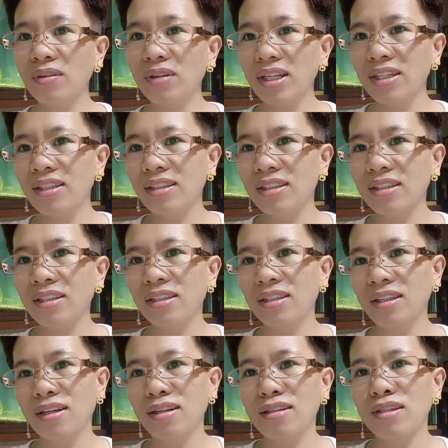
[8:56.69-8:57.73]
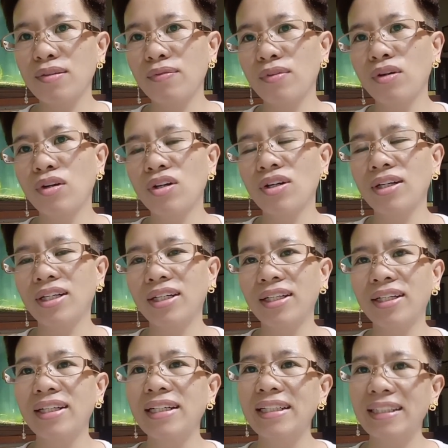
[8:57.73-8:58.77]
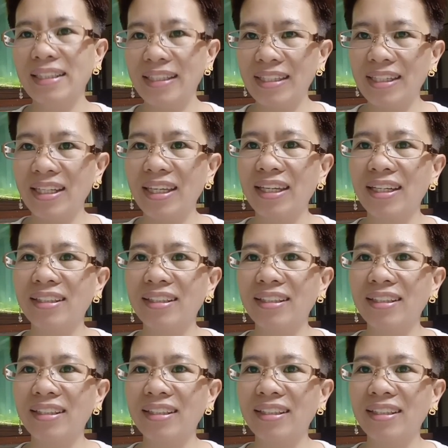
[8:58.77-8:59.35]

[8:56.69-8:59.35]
and thanks for listening.